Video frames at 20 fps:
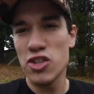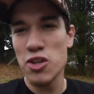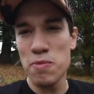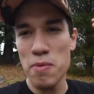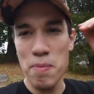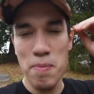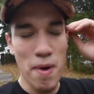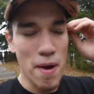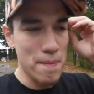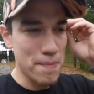
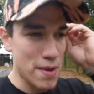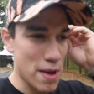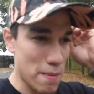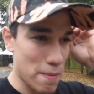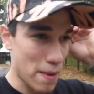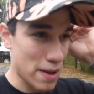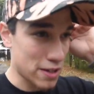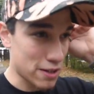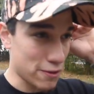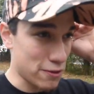Super pumped up
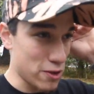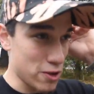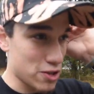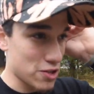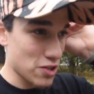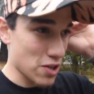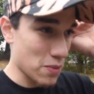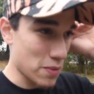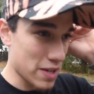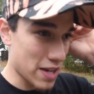about the
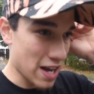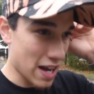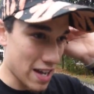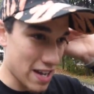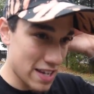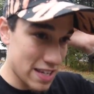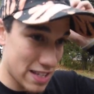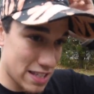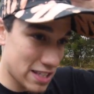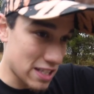future. We
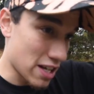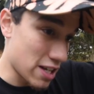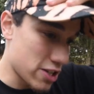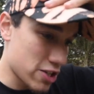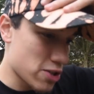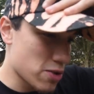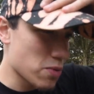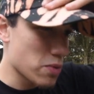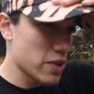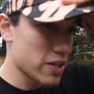got in
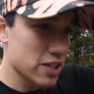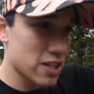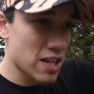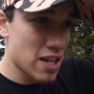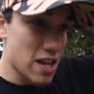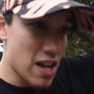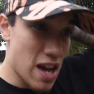touch with